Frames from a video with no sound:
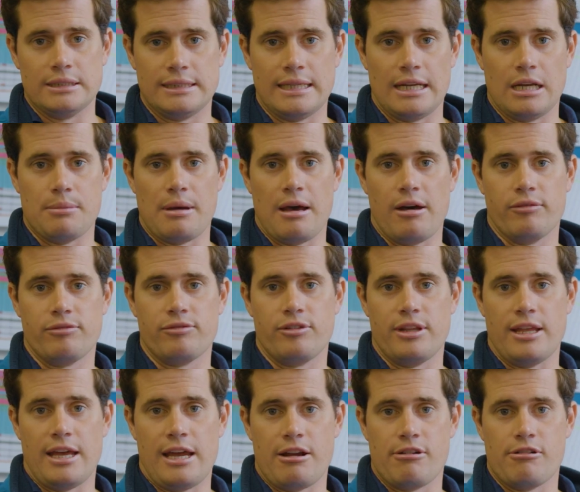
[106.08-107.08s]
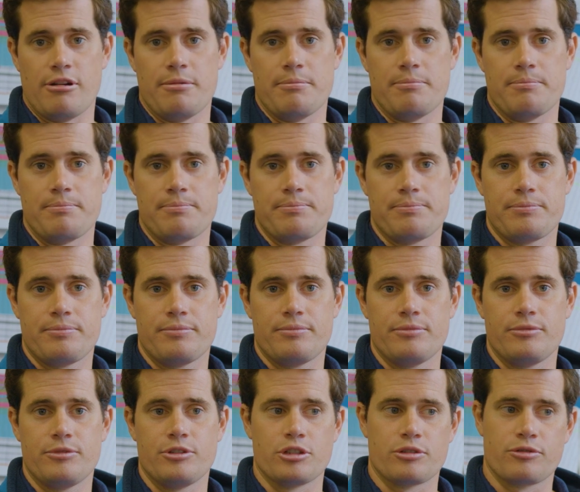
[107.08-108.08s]
to get them out for their
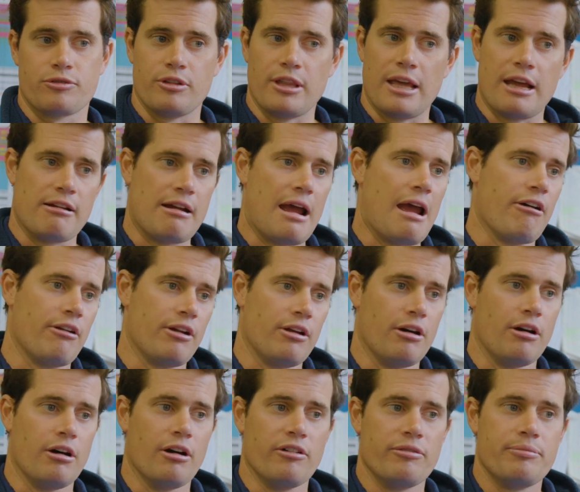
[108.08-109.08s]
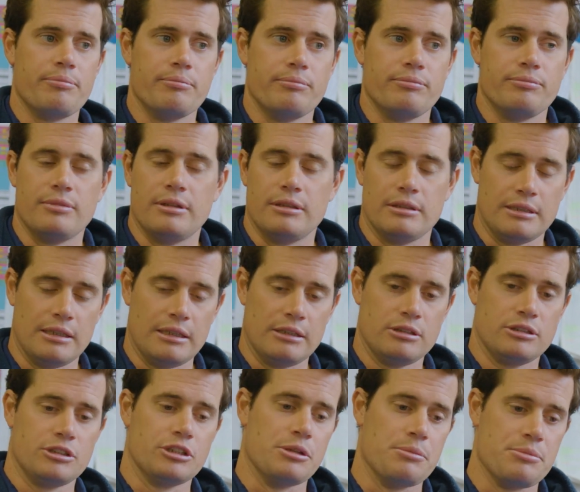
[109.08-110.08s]
just for their hour and a half
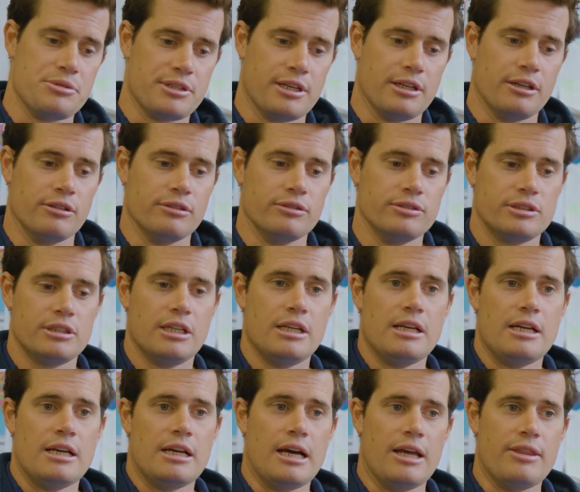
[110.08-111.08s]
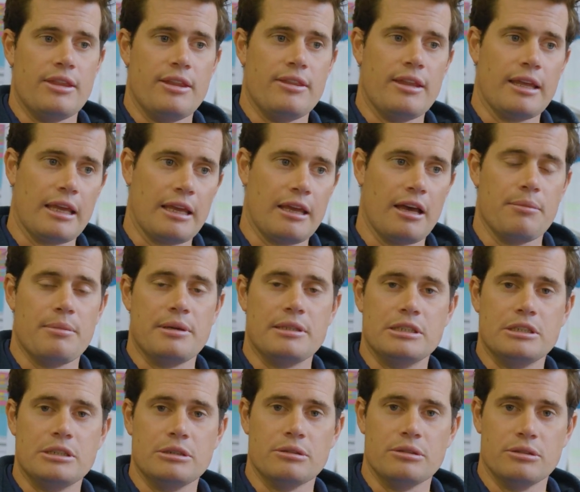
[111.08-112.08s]
to themselves, and then they can come in
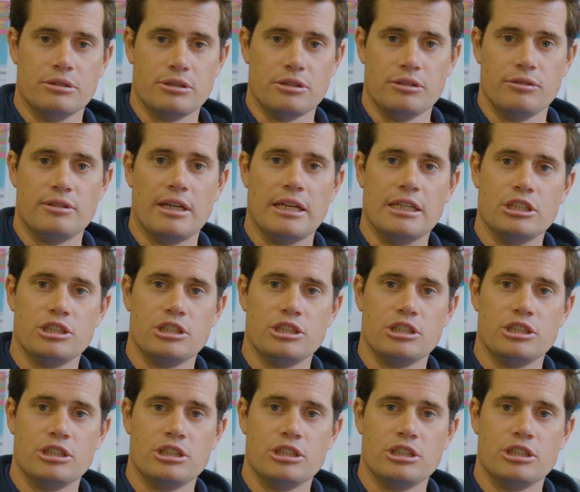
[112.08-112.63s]
and do a sort of day